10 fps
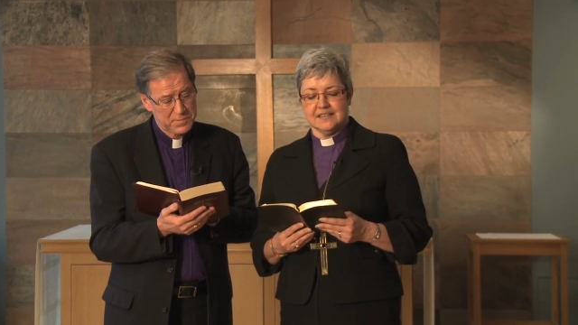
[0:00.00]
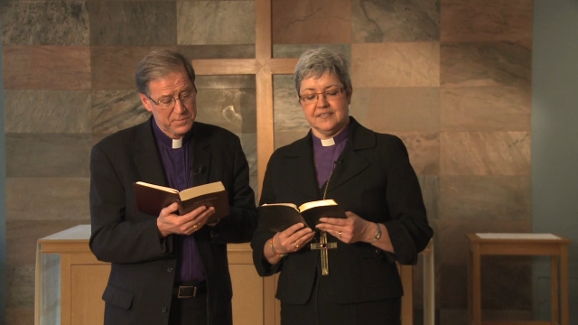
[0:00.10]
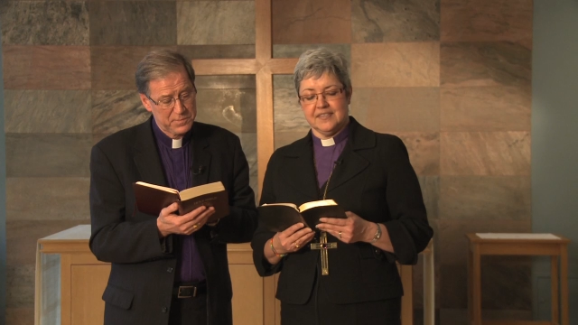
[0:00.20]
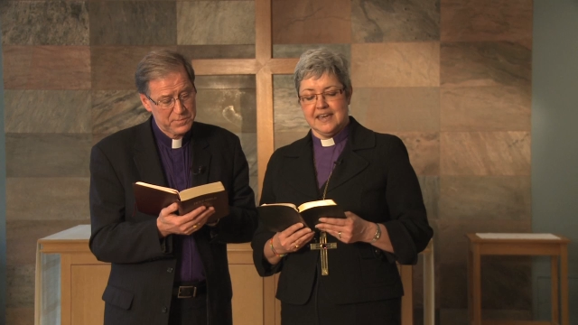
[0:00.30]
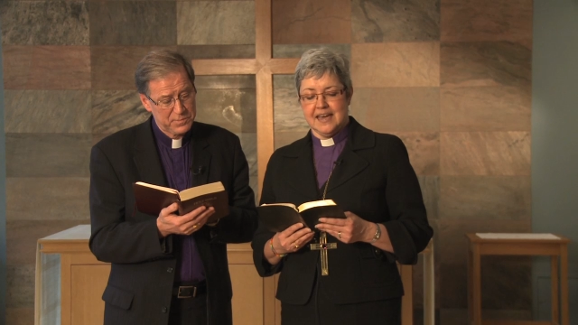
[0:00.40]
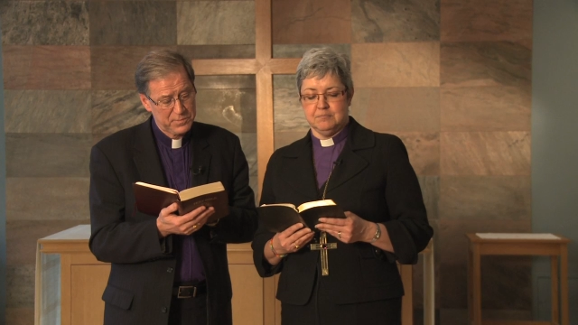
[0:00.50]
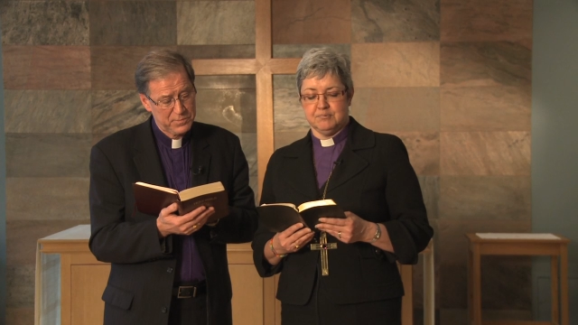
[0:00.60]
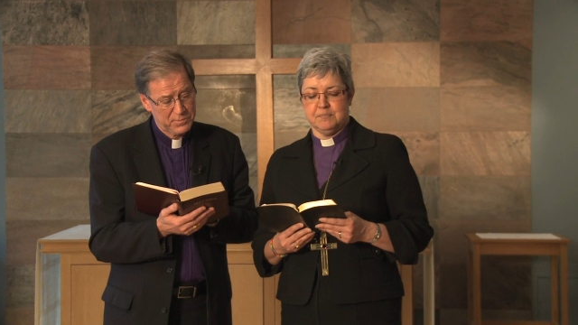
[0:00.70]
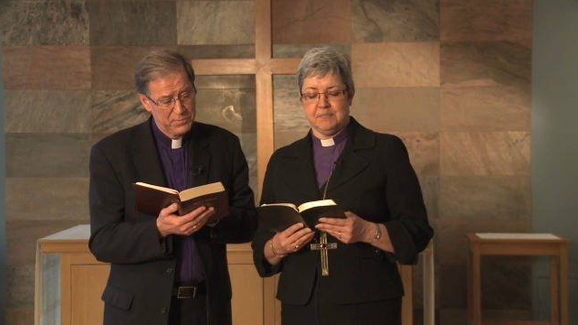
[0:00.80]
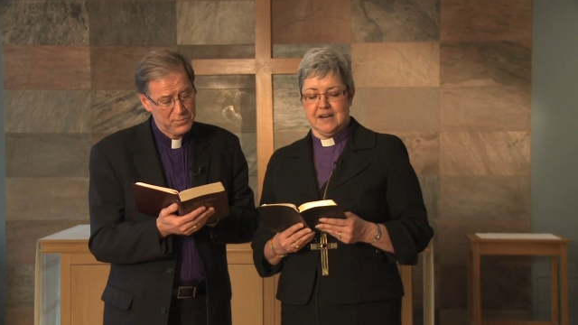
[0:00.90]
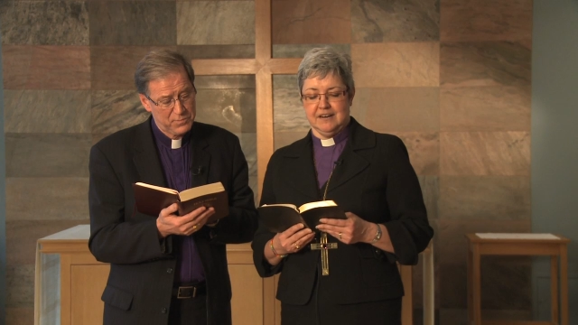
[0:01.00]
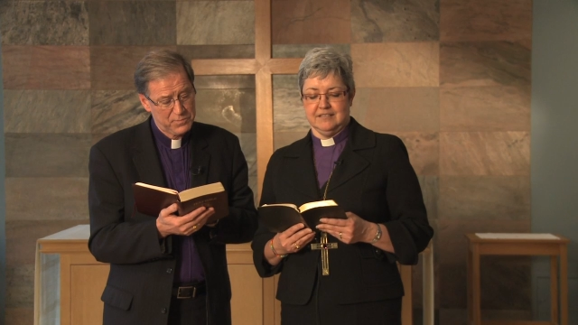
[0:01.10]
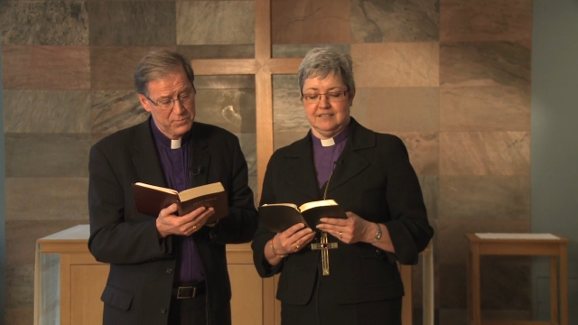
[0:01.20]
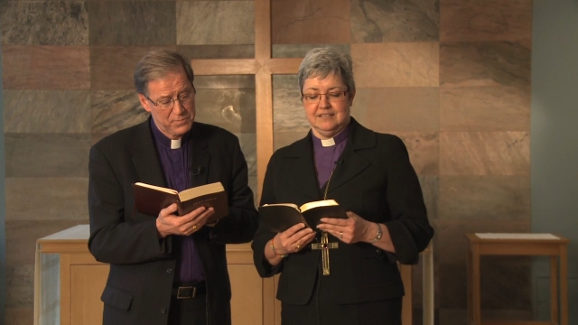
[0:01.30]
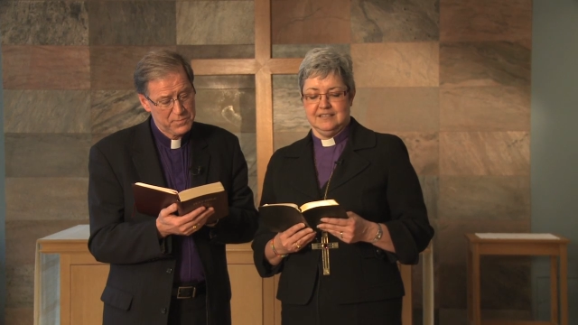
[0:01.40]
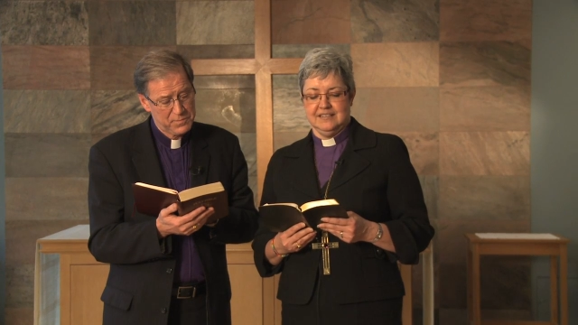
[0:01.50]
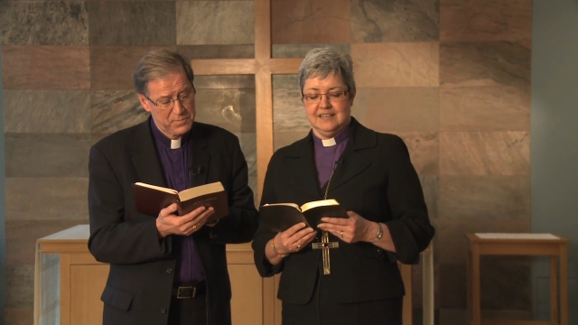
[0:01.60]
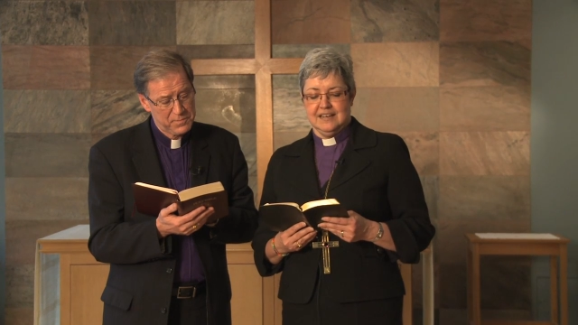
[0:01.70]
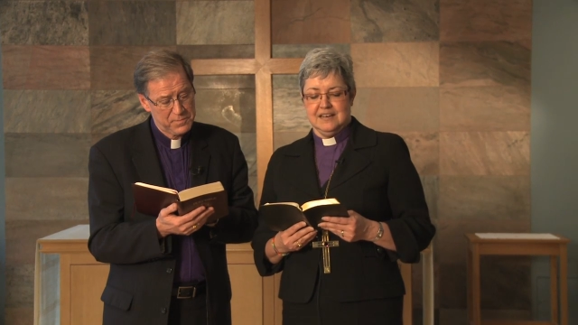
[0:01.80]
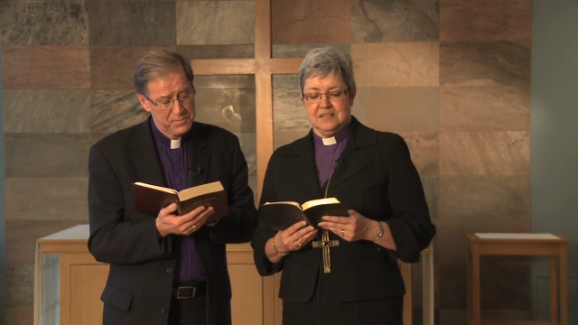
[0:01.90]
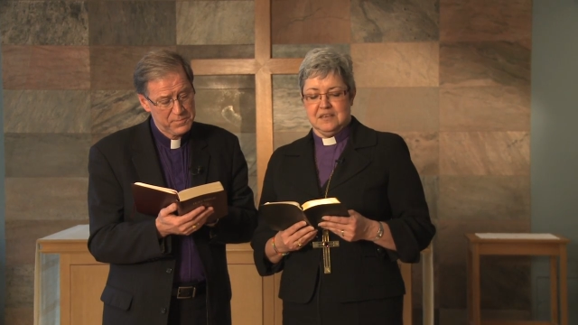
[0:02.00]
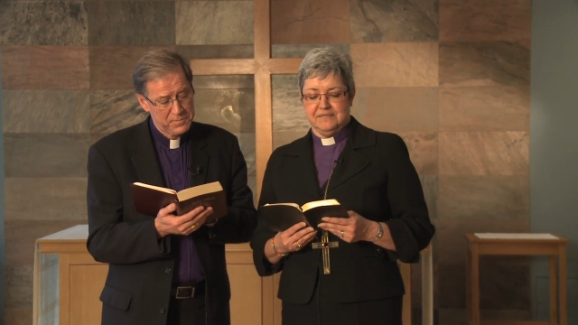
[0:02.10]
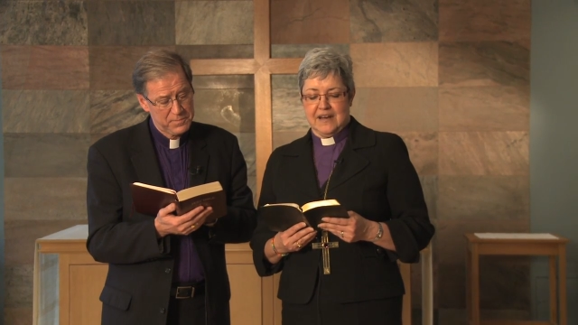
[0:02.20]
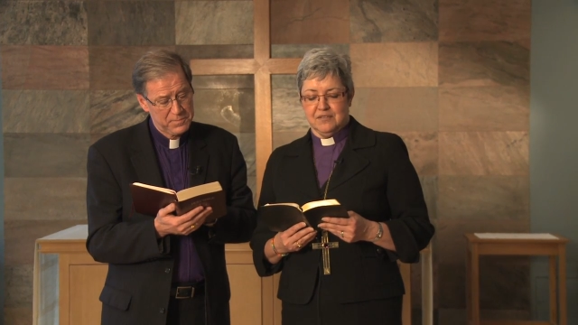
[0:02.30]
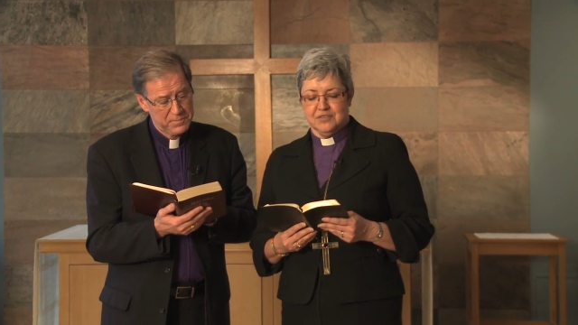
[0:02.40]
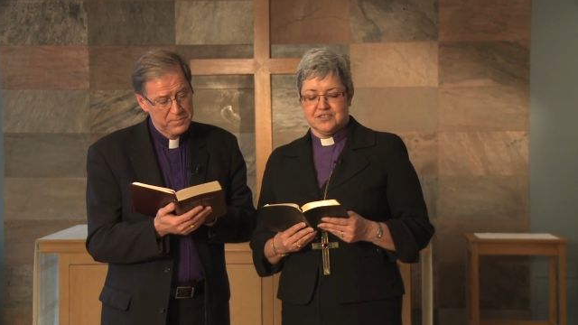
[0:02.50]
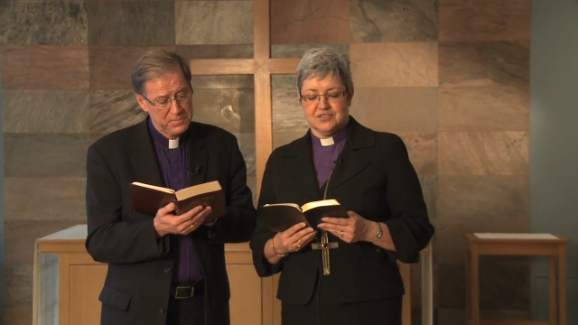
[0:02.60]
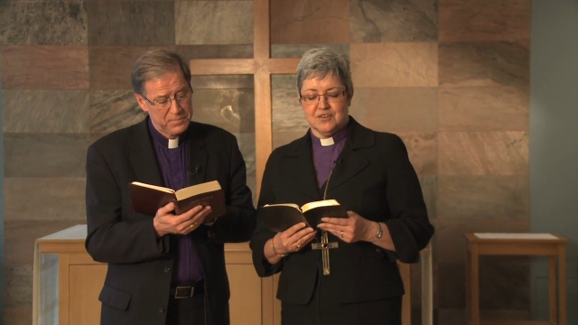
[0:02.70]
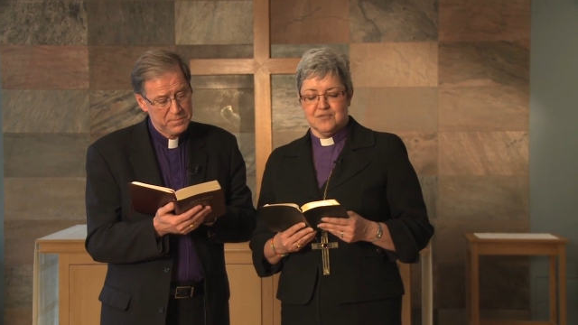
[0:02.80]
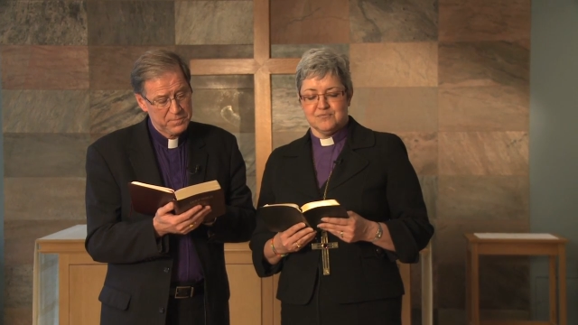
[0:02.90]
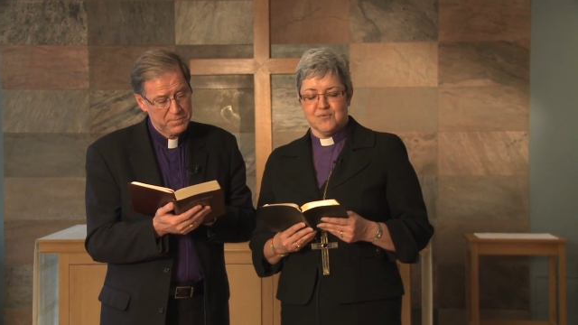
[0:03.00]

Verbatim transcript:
Speaker 1: that they had prepared. They found the stone